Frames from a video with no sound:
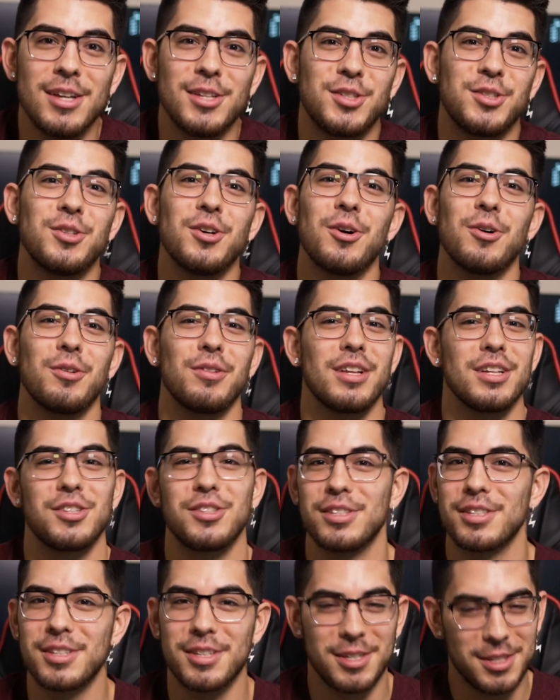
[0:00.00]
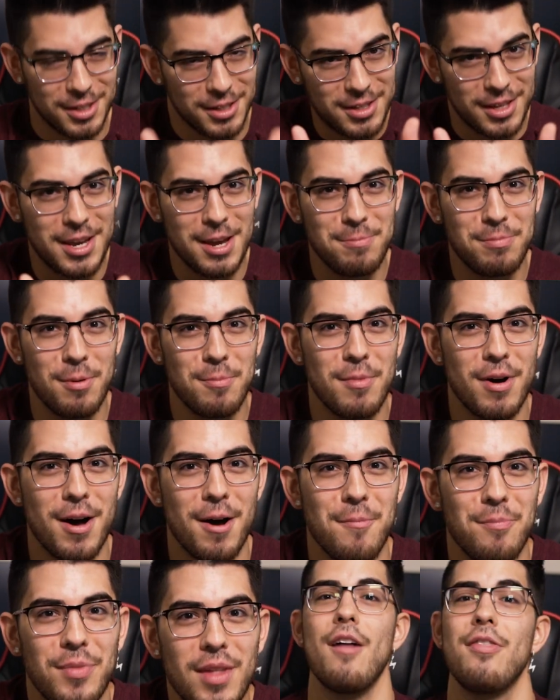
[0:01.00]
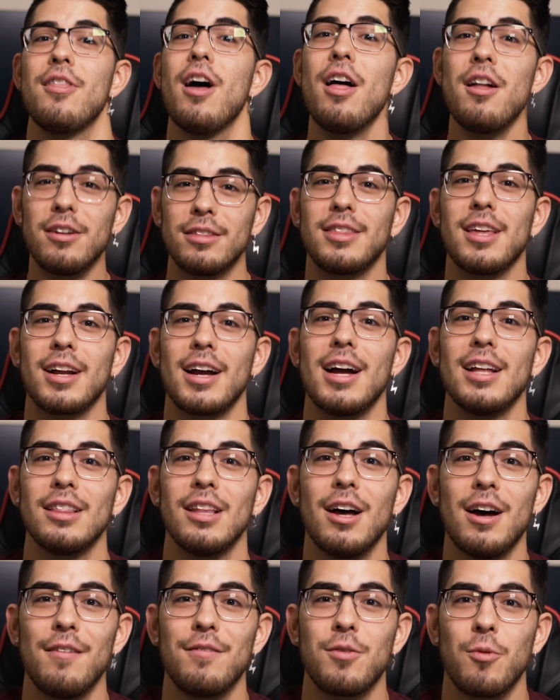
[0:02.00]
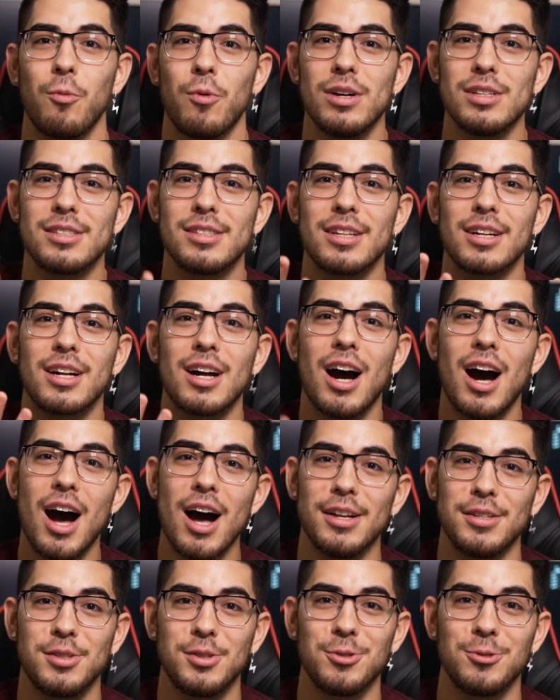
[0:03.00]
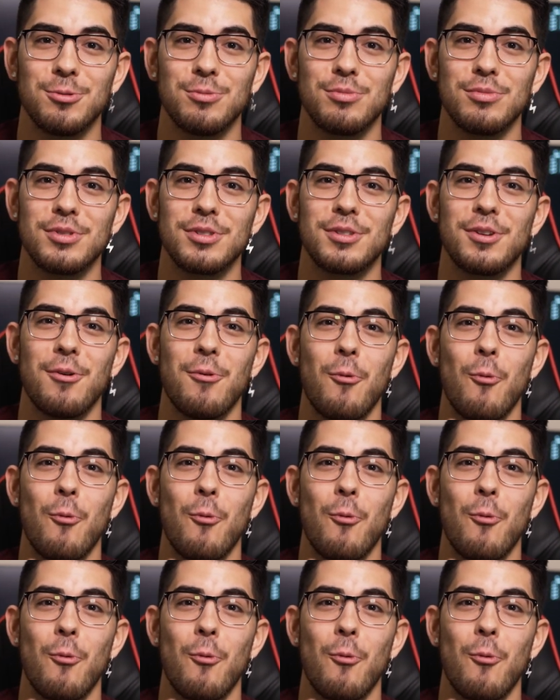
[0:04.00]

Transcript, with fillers: So let's just keep them up. Another thing I loved was the costumes.